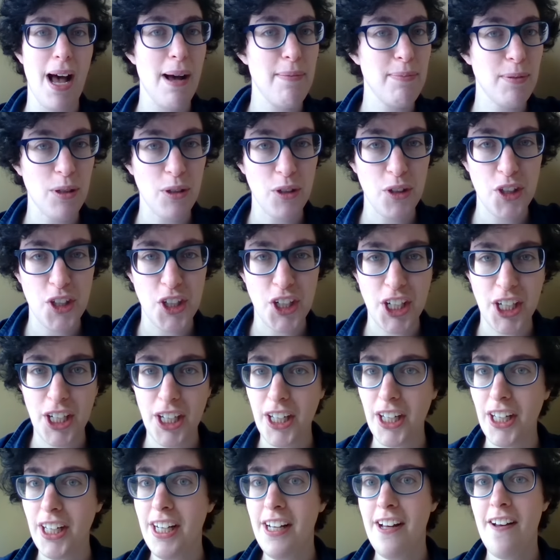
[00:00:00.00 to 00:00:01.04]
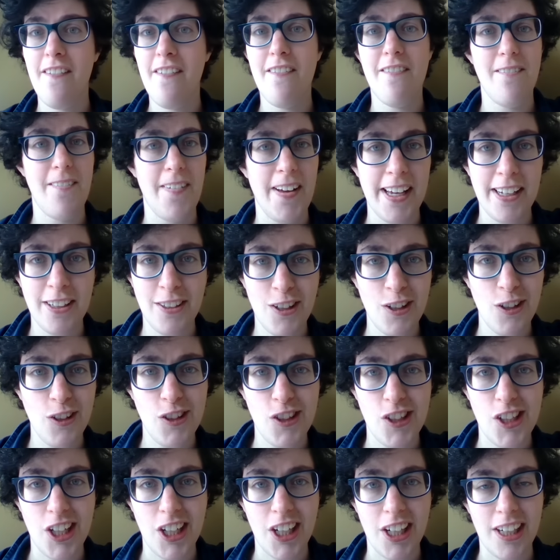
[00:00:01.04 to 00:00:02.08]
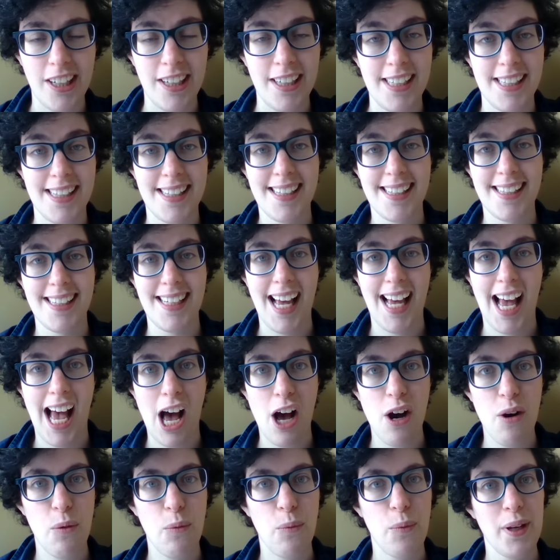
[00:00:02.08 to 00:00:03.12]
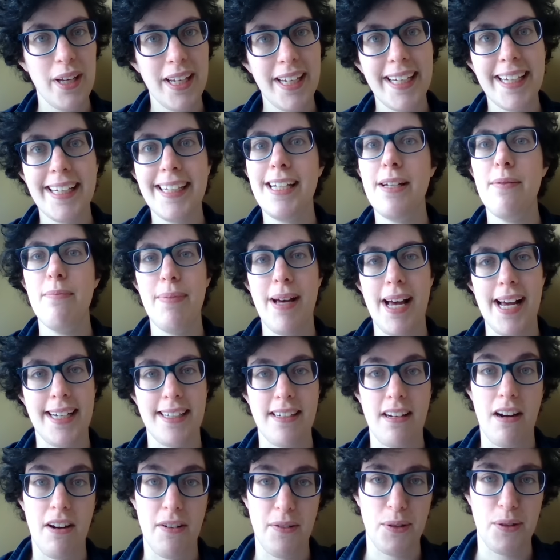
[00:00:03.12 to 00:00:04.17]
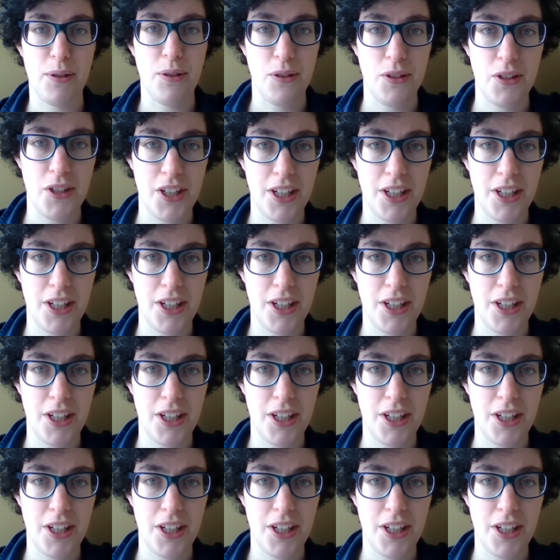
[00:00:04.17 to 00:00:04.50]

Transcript: It's pop culture, fan culture, it's how we can impact our